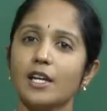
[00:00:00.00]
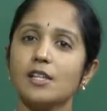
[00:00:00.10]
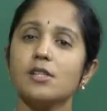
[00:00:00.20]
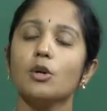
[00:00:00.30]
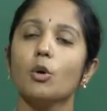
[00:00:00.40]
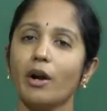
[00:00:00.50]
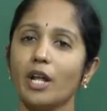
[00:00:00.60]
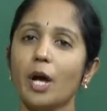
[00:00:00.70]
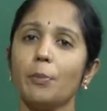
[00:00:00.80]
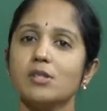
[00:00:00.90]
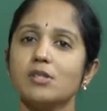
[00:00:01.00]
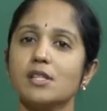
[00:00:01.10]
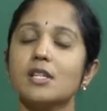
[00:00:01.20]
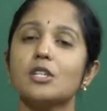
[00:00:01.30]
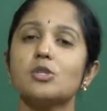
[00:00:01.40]
case, what happens
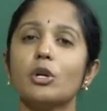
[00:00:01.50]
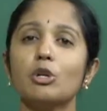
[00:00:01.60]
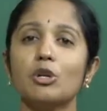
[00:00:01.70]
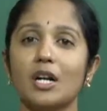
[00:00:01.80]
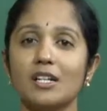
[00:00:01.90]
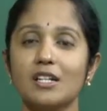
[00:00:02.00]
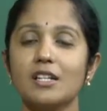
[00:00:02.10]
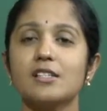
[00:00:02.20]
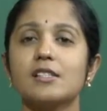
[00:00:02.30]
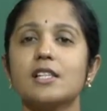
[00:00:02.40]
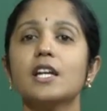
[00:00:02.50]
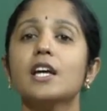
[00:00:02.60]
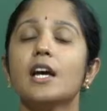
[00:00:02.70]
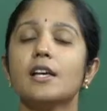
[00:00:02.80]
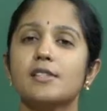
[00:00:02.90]
is it is going to
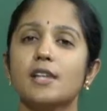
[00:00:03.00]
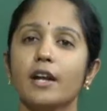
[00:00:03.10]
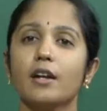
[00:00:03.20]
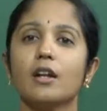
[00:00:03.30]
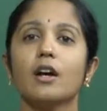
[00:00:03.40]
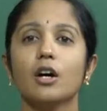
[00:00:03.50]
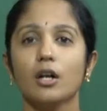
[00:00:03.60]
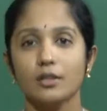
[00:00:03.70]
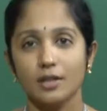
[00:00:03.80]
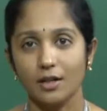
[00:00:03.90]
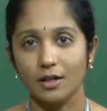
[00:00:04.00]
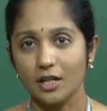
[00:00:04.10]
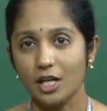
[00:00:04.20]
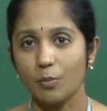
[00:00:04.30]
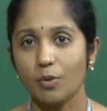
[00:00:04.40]
continuously send the
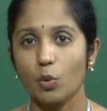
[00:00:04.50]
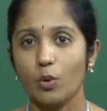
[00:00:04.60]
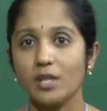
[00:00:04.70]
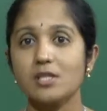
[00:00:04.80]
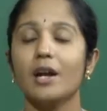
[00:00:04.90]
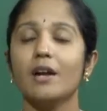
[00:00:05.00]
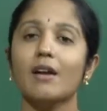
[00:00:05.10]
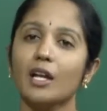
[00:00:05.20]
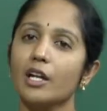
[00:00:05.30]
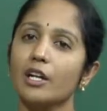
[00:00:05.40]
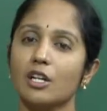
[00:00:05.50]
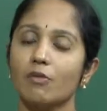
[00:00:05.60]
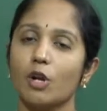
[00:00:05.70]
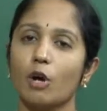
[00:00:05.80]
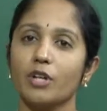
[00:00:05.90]
interrupt request at regular
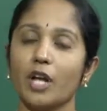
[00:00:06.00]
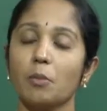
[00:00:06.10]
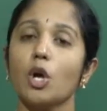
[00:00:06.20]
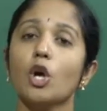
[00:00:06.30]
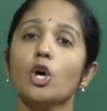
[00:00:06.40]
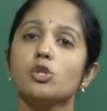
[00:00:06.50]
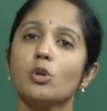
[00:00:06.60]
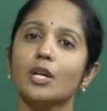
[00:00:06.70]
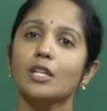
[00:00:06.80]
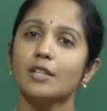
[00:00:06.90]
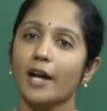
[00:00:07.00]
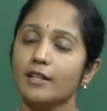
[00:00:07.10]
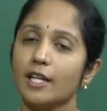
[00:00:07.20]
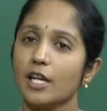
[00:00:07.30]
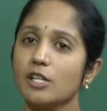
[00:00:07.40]
interval of time. So in
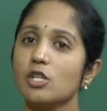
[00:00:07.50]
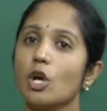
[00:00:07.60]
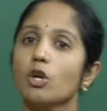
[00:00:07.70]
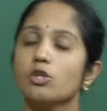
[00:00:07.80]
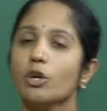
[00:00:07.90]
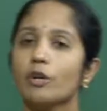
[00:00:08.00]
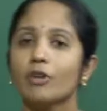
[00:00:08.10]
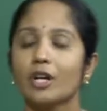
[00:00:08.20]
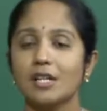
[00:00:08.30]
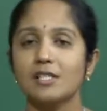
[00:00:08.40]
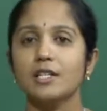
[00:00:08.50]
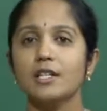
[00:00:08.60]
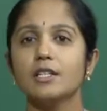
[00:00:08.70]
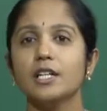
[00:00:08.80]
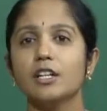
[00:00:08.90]
that case, so if you
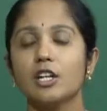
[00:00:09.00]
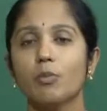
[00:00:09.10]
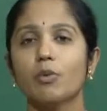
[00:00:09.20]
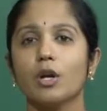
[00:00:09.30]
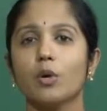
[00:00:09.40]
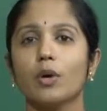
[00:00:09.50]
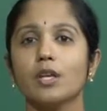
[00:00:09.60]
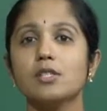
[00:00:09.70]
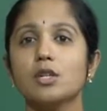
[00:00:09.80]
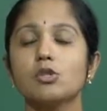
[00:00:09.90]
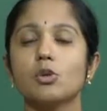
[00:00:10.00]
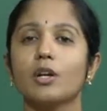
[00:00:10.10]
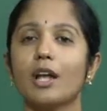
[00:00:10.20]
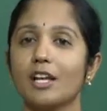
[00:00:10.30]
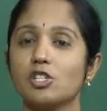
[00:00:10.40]
consider the interrupt request, so
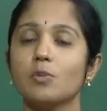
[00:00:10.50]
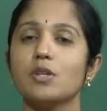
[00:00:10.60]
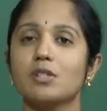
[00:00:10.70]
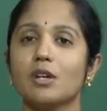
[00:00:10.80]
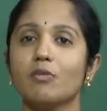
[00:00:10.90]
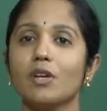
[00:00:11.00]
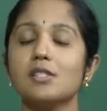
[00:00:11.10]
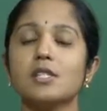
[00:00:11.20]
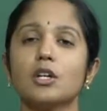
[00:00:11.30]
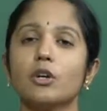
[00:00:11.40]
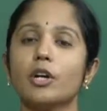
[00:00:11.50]
it has to be serviced